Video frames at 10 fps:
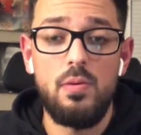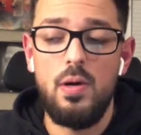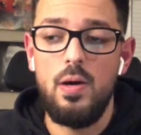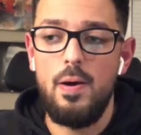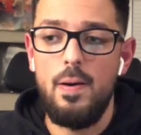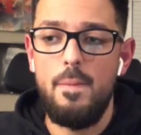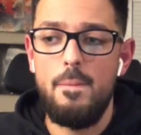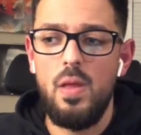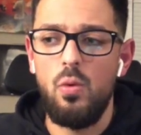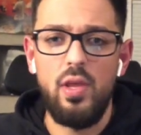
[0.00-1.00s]
And
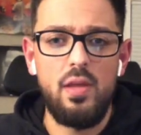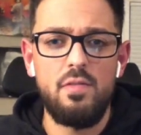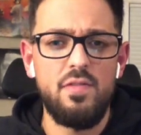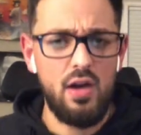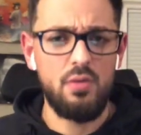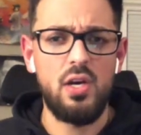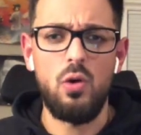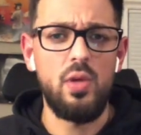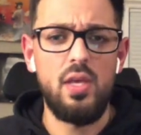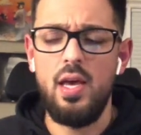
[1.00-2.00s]
we found out
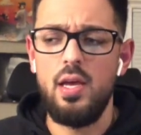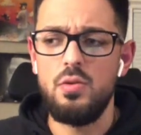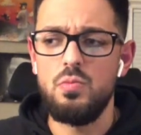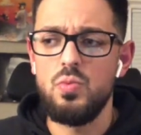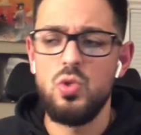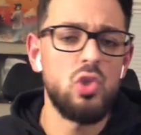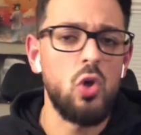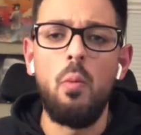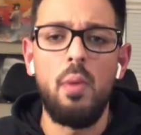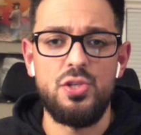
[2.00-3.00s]
we had
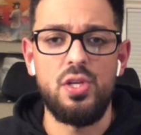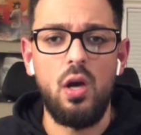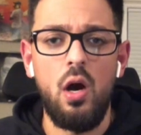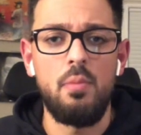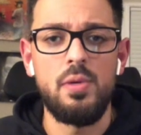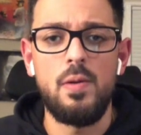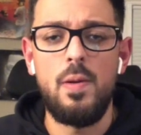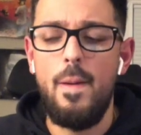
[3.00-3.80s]
so much in common.